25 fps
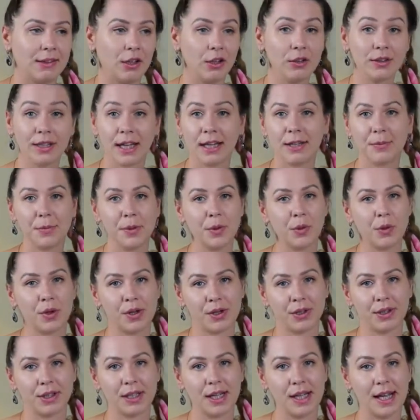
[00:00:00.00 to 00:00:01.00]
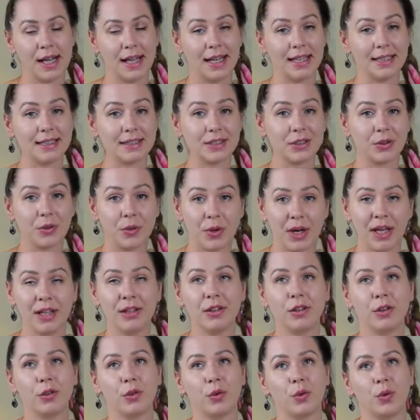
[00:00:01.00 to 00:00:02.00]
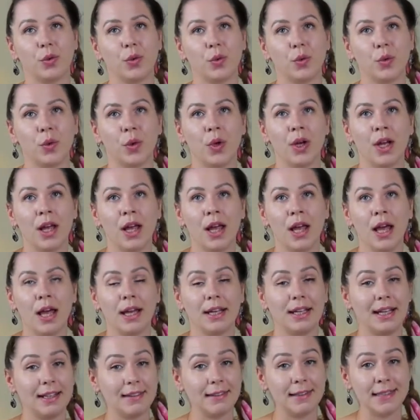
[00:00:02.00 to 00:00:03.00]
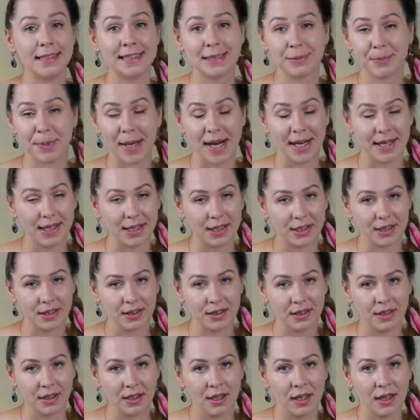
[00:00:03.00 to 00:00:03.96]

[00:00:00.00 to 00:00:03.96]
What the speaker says: Don't get me wrong, it's great to get inspired.